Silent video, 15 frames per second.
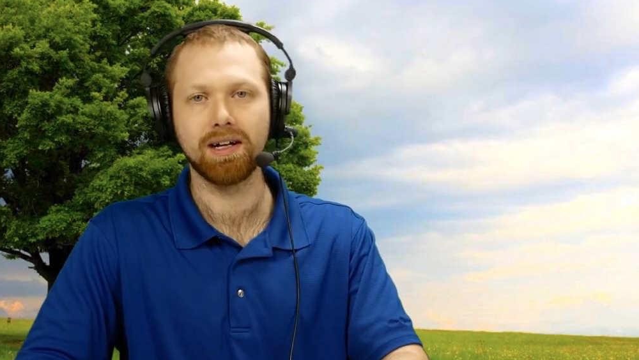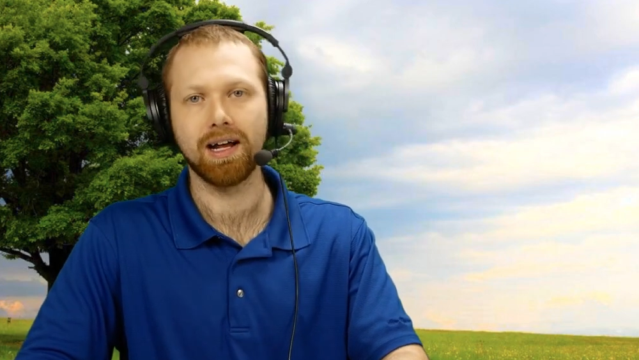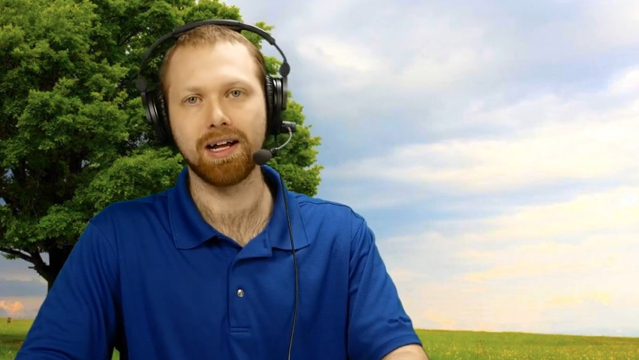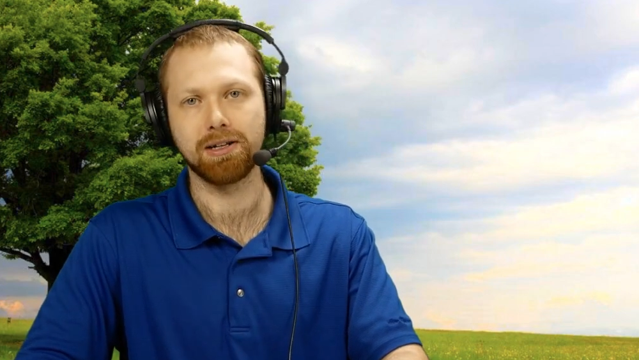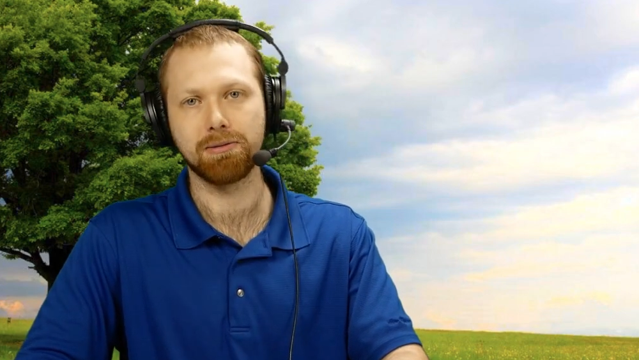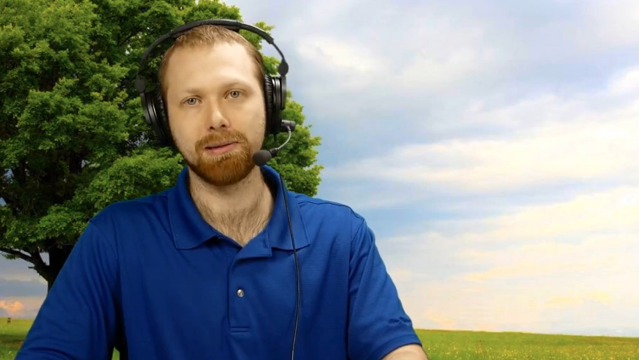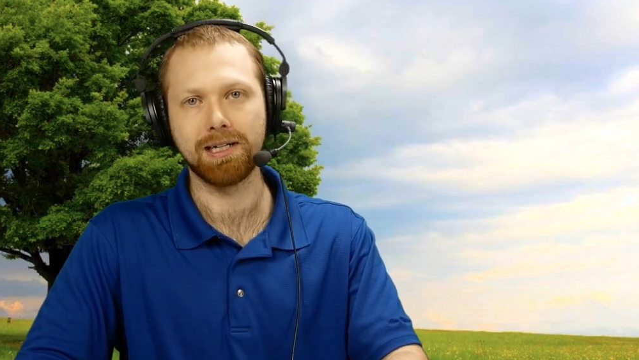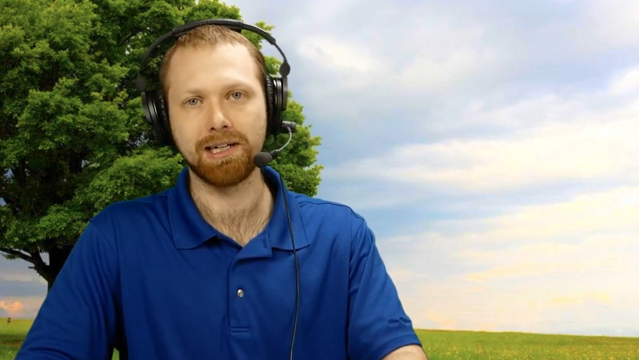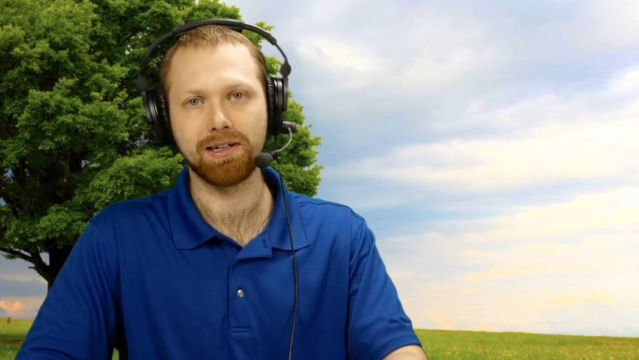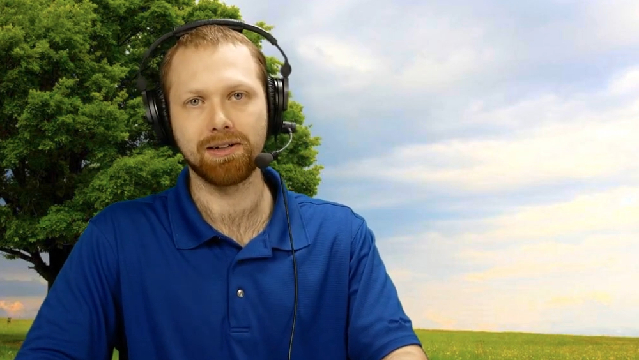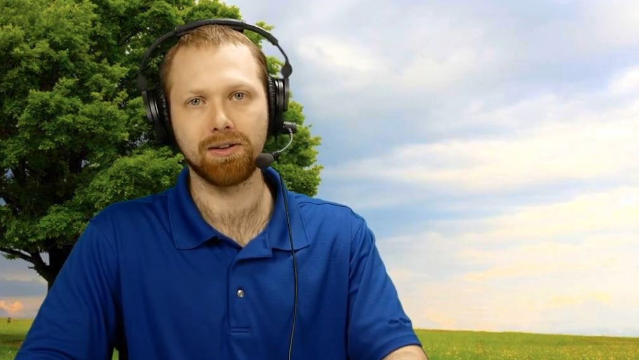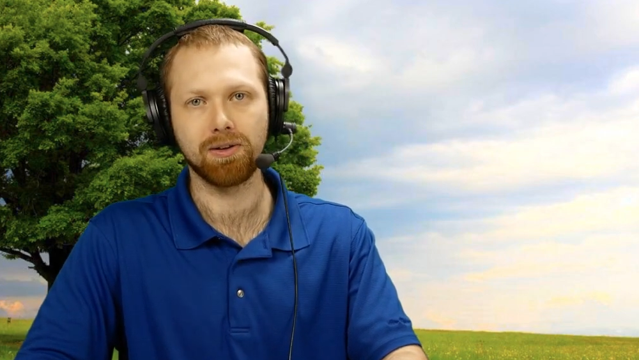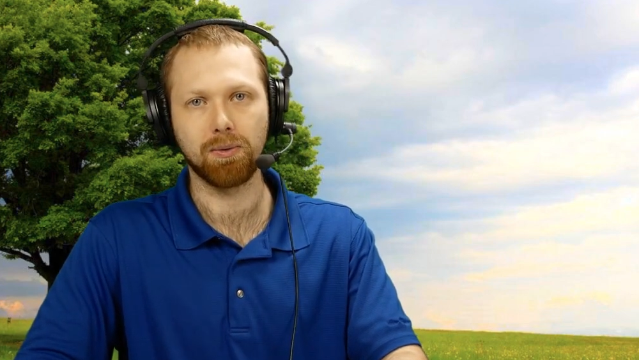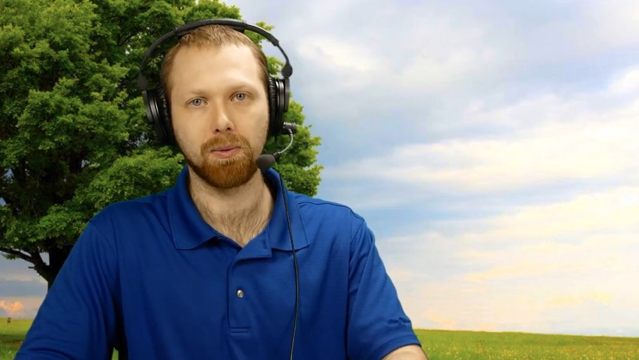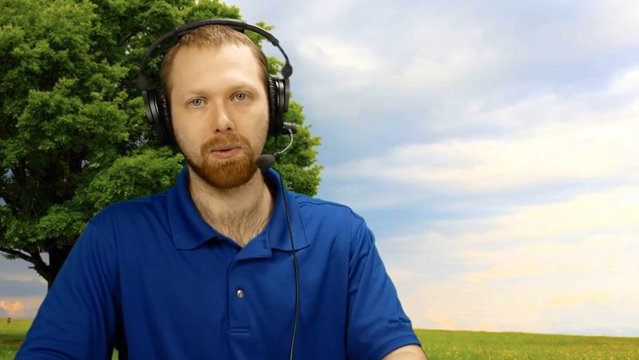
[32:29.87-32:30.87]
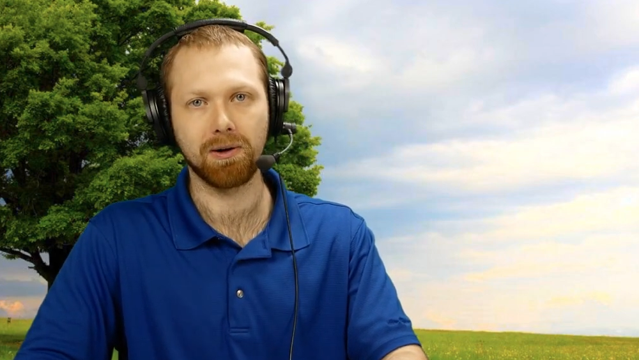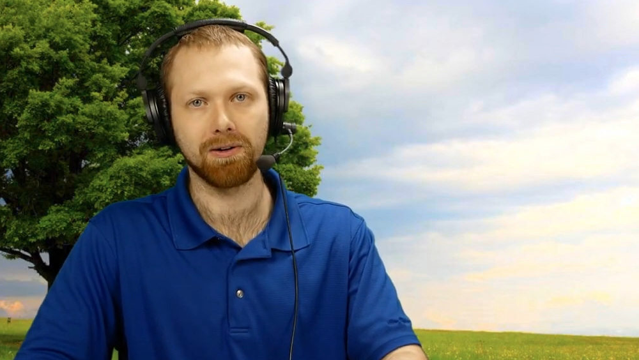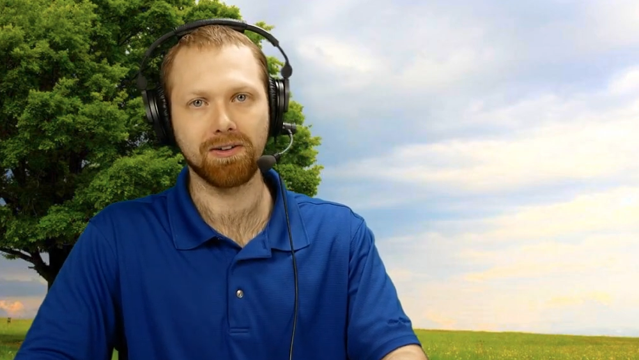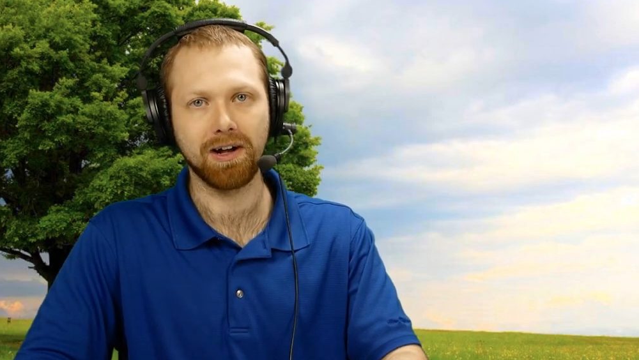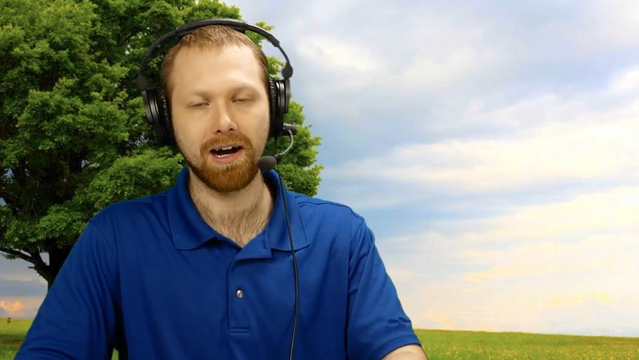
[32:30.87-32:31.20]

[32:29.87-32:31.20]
as being the Word of